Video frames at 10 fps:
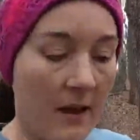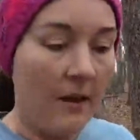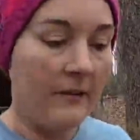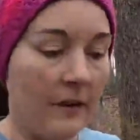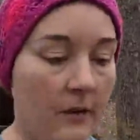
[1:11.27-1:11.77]

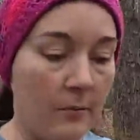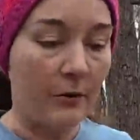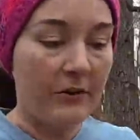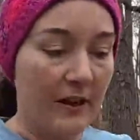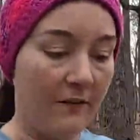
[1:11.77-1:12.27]
So the
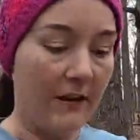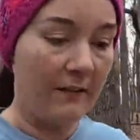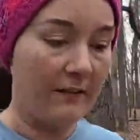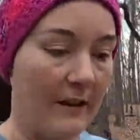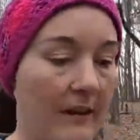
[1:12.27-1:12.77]

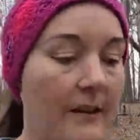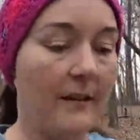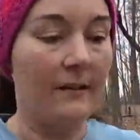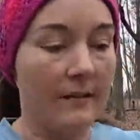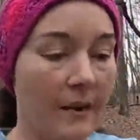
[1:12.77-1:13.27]
multifidus
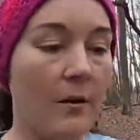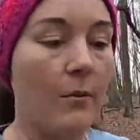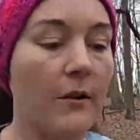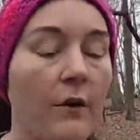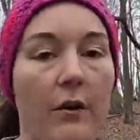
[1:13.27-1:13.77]
is one
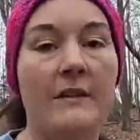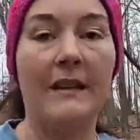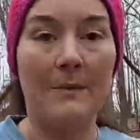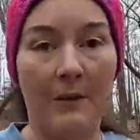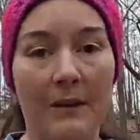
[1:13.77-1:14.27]
of our
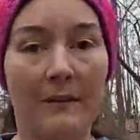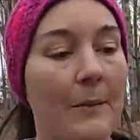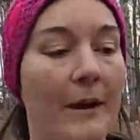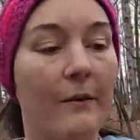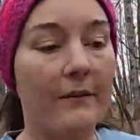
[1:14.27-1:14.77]
deepest
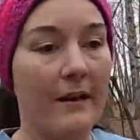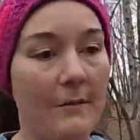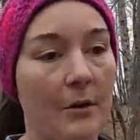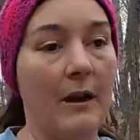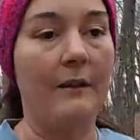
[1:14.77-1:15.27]
spinal
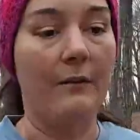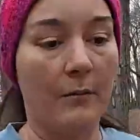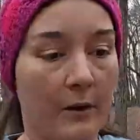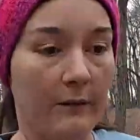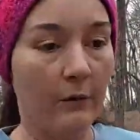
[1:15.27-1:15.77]
stabilizer
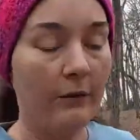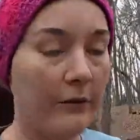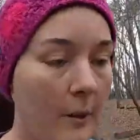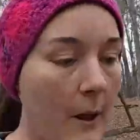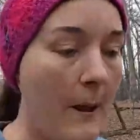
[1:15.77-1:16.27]
muscles
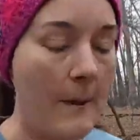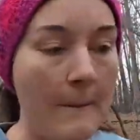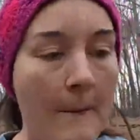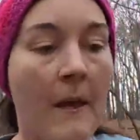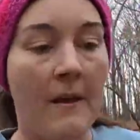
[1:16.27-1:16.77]

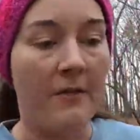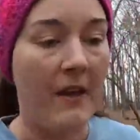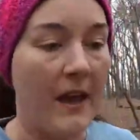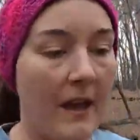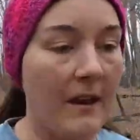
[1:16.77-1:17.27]

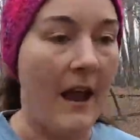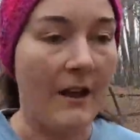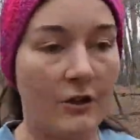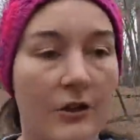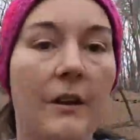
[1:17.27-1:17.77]
that
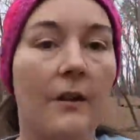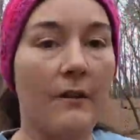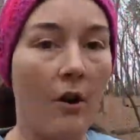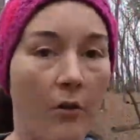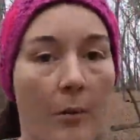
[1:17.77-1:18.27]
actually goes
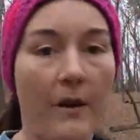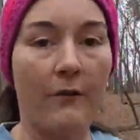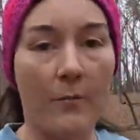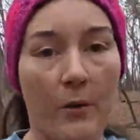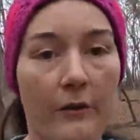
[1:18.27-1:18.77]
all the way
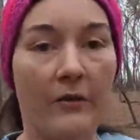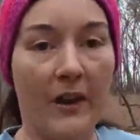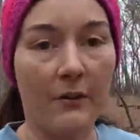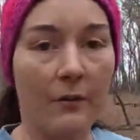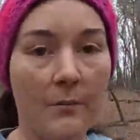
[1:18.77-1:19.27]
from our
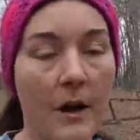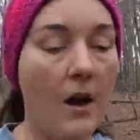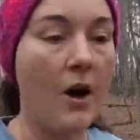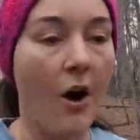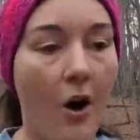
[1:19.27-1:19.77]
sacrum
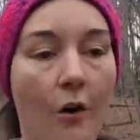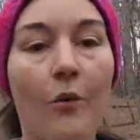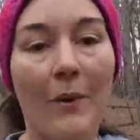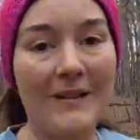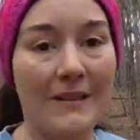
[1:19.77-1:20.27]
all the
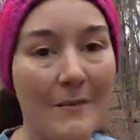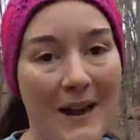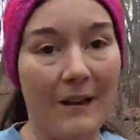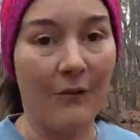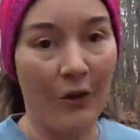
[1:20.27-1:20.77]
way to the
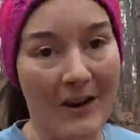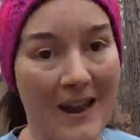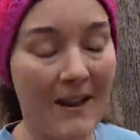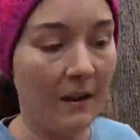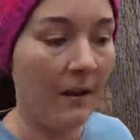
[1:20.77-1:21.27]
back of our
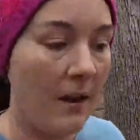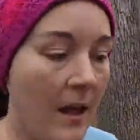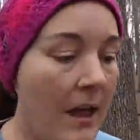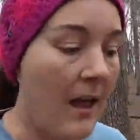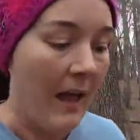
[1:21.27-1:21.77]
neck,
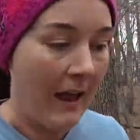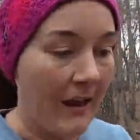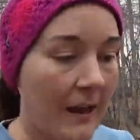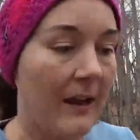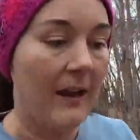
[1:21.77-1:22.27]

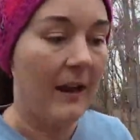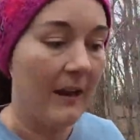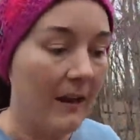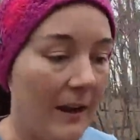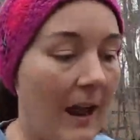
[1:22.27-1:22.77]
and
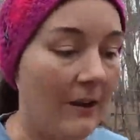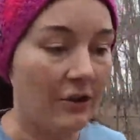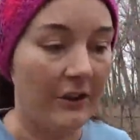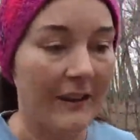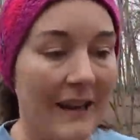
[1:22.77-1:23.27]
it
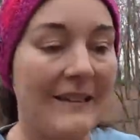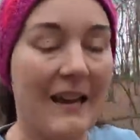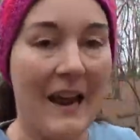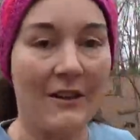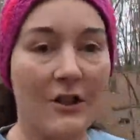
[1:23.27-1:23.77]
actually
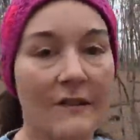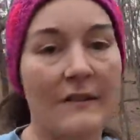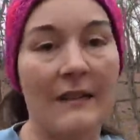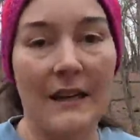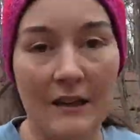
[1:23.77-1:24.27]
attaches
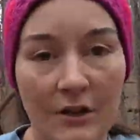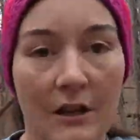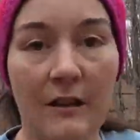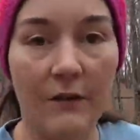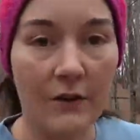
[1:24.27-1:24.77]
to each
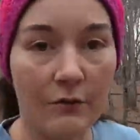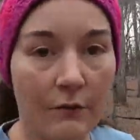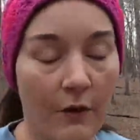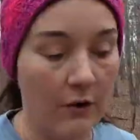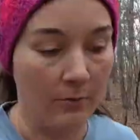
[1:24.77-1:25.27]
individual
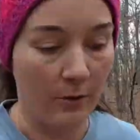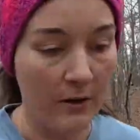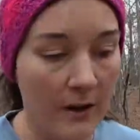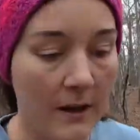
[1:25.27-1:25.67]
vertebra,